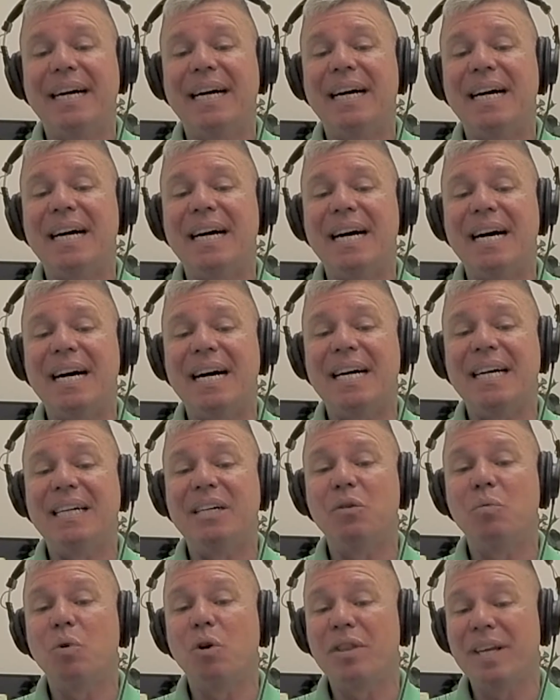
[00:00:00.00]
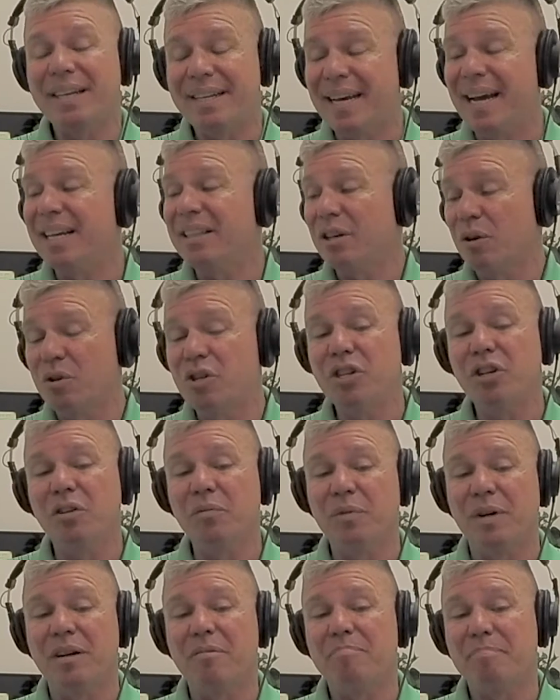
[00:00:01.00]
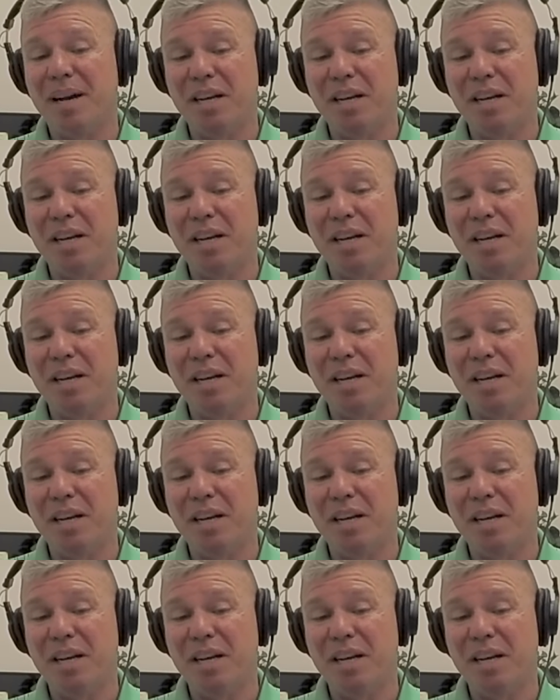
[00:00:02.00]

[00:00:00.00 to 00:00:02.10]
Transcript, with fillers: uh, where they take their children.